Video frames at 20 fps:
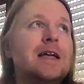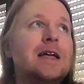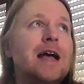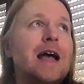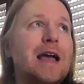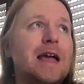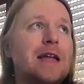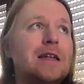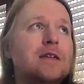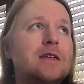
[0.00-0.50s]

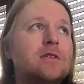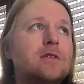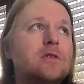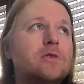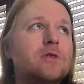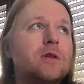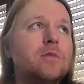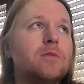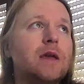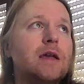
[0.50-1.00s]
and
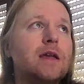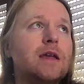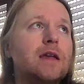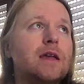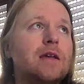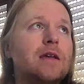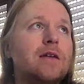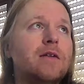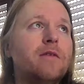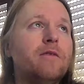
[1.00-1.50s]

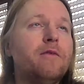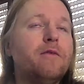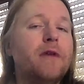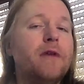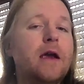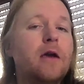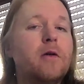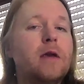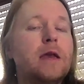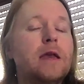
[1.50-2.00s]
history-making,
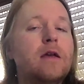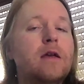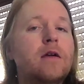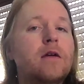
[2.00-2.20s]
very